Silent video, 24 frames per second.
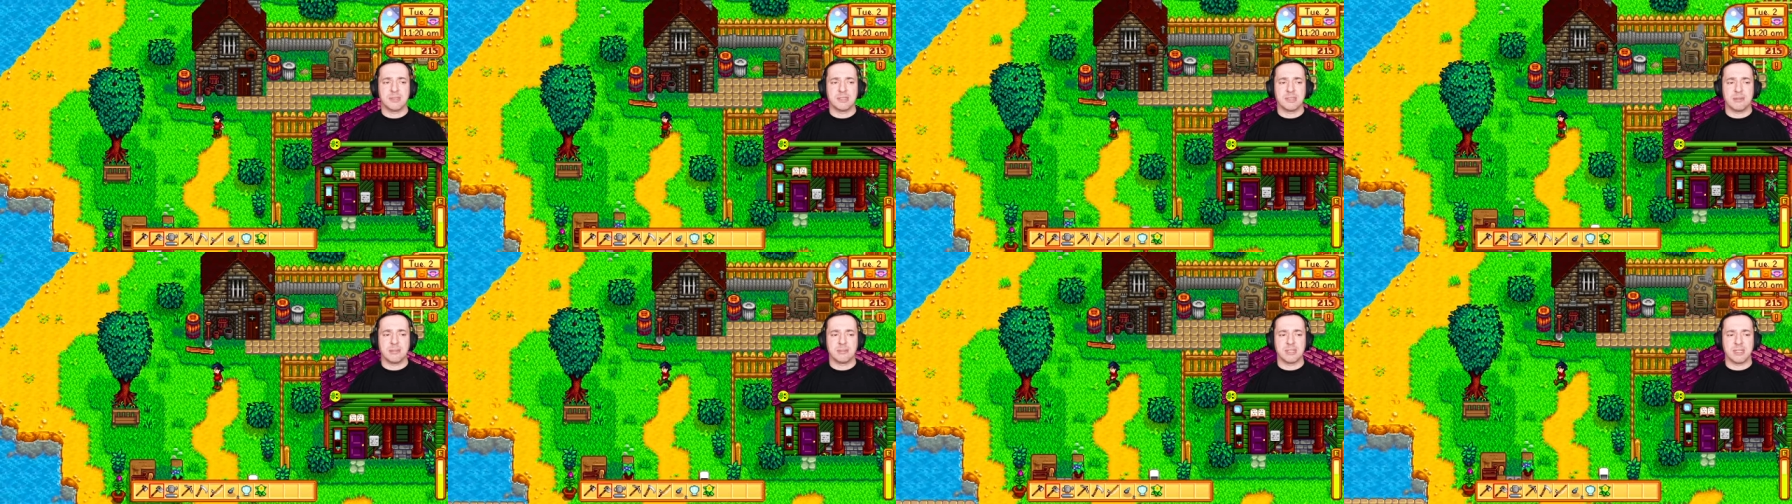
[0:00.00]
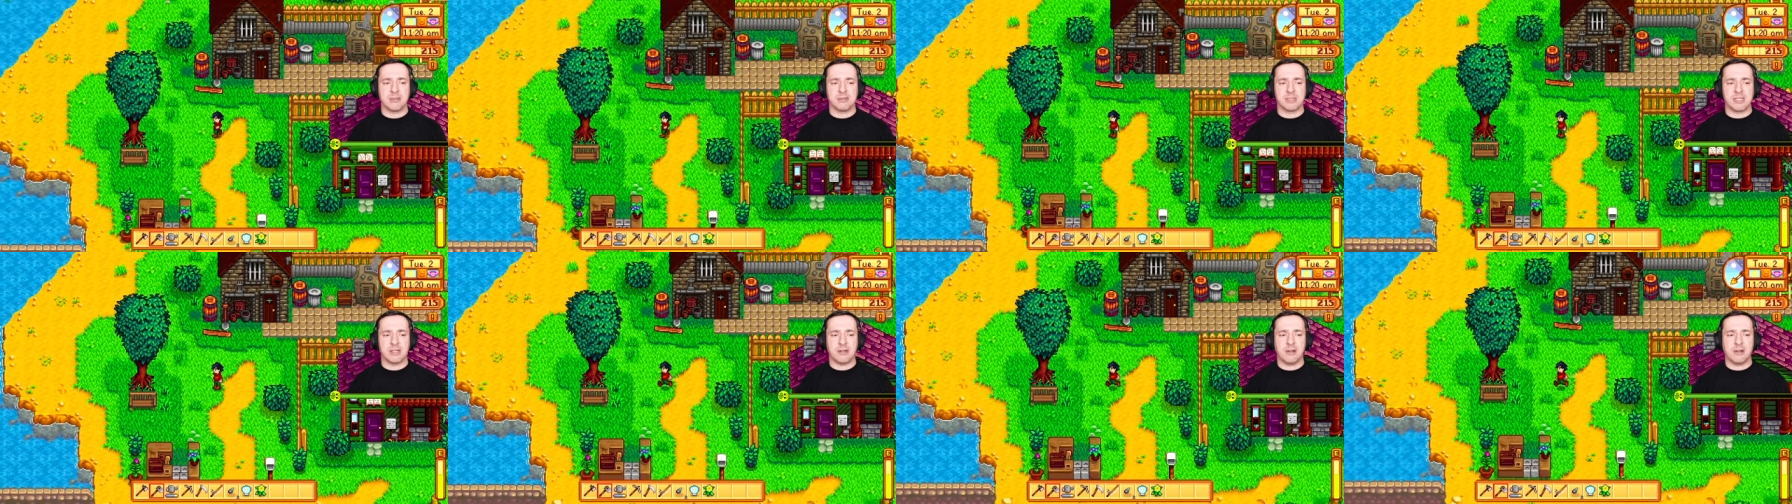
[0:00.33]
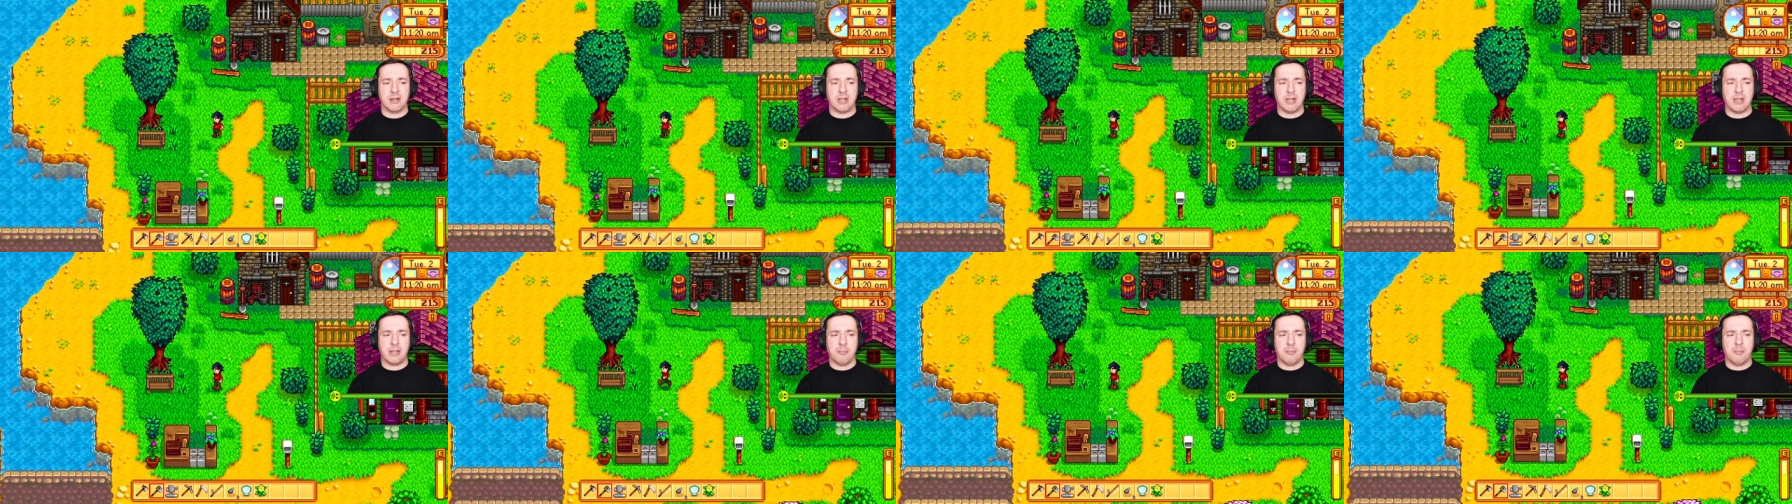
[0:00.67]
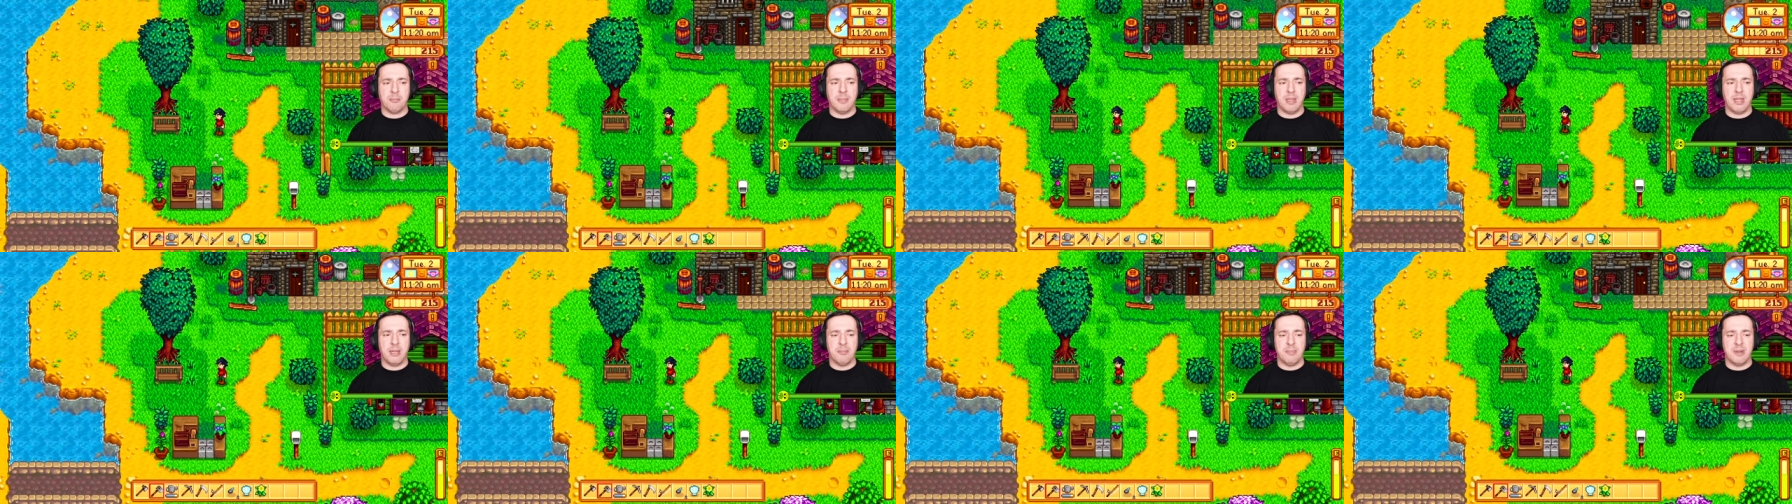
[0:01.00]
sometimes they look like a,
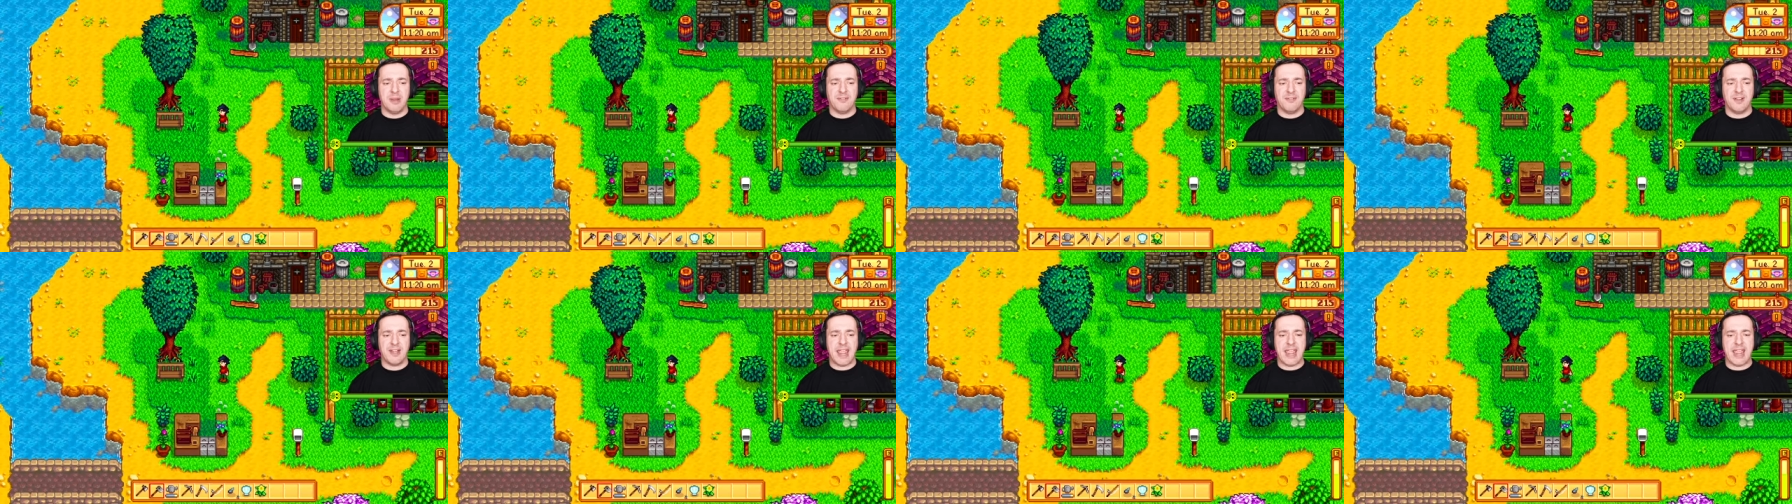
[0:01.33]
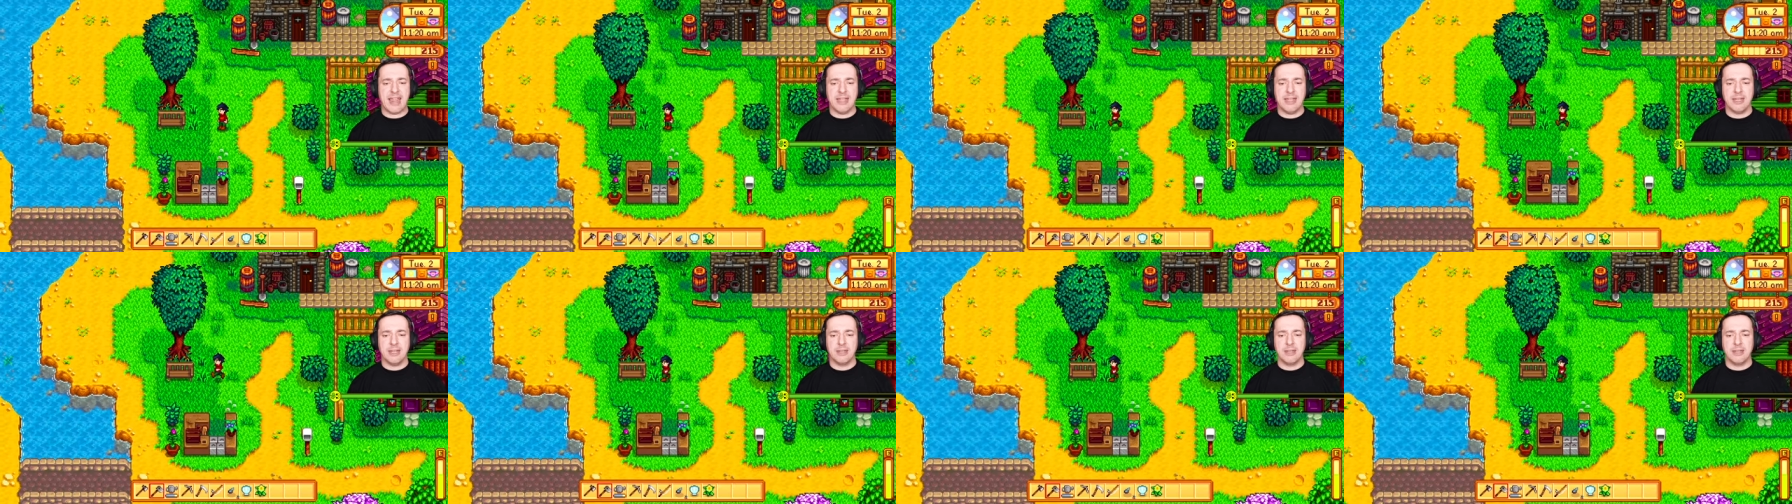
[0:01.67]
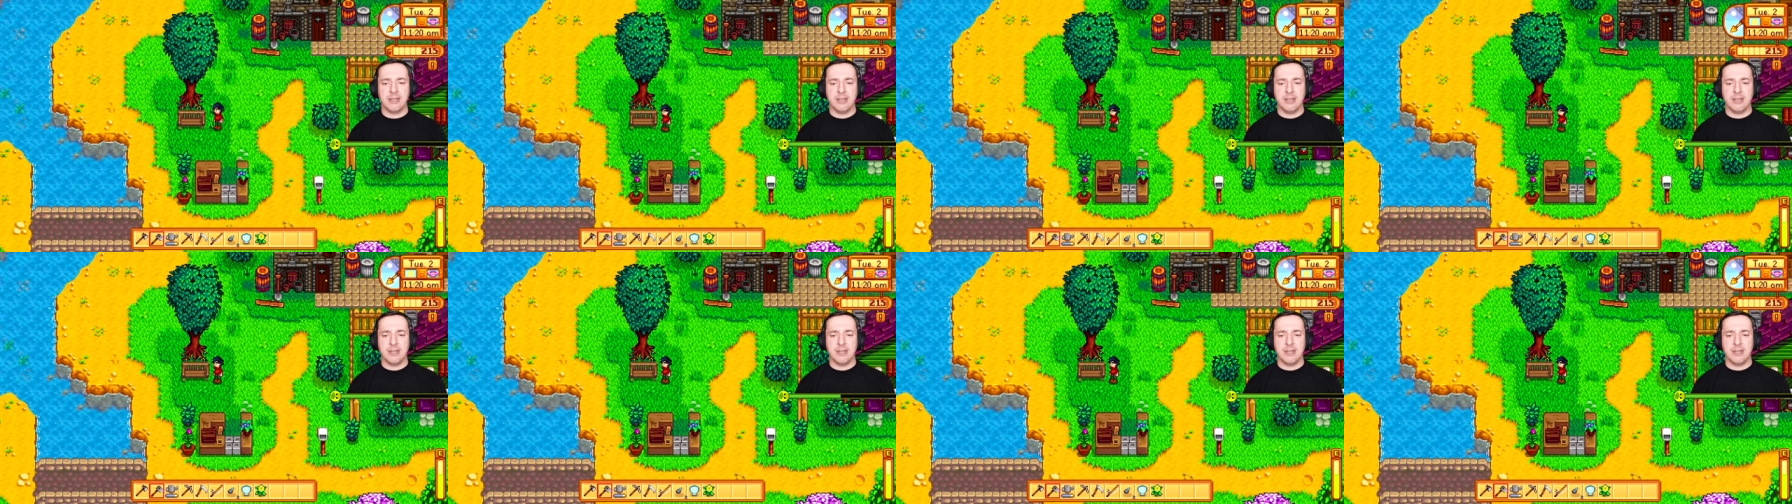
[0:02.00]
a bit of an egg.